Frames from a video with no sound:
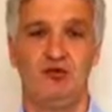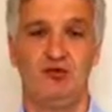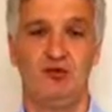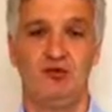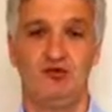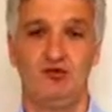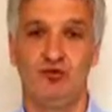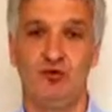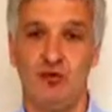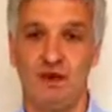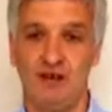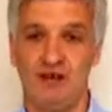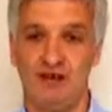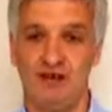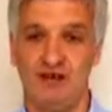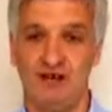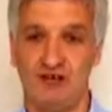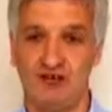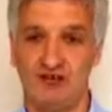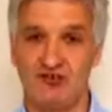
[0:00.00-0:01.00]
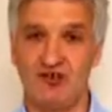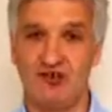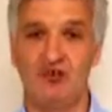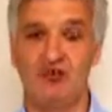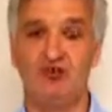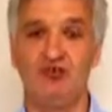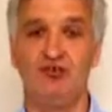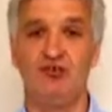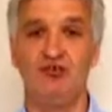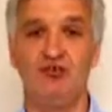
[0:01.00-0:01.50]
If you do any
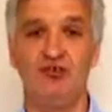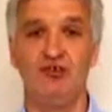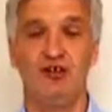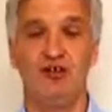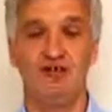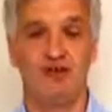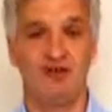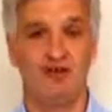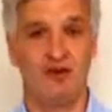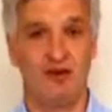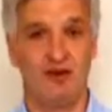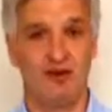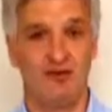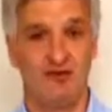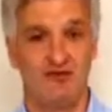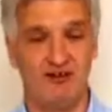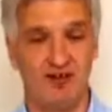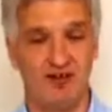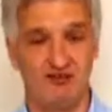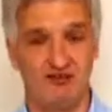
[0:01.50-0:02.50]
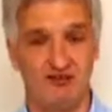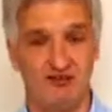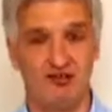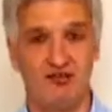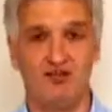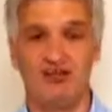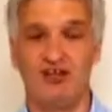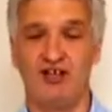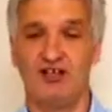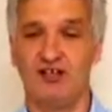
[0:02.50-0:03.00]
relaxation, if you know any
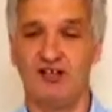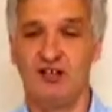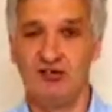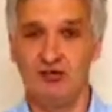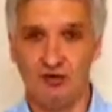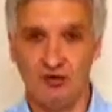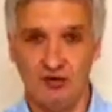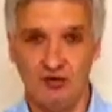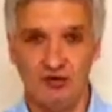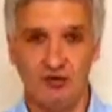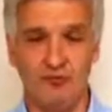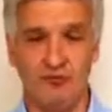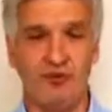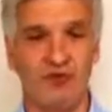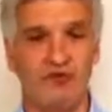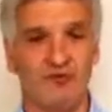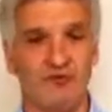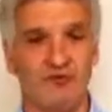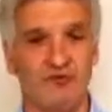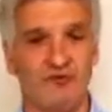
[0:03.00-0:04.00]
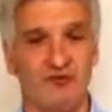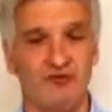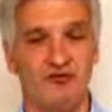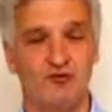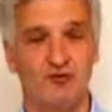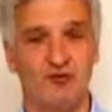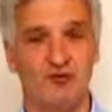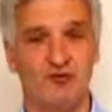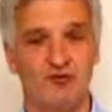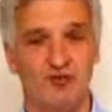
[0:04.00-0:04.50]
relaxation techniques, you can do positive
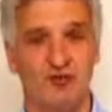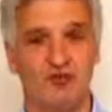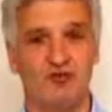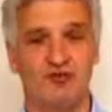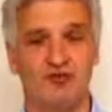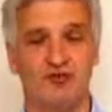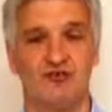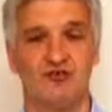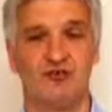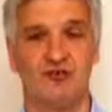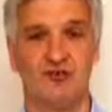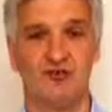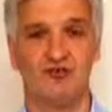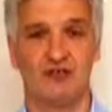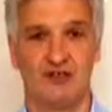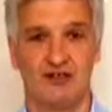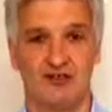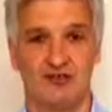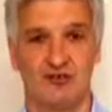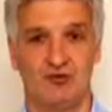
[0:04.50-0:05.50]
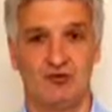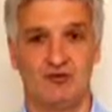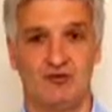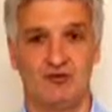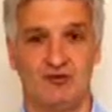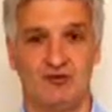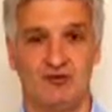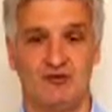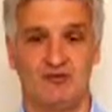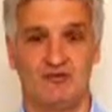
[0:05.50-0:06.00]
visualizations, that sort
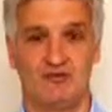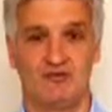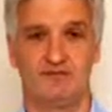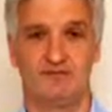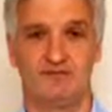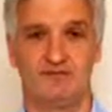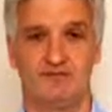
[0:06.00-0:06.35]
of thing.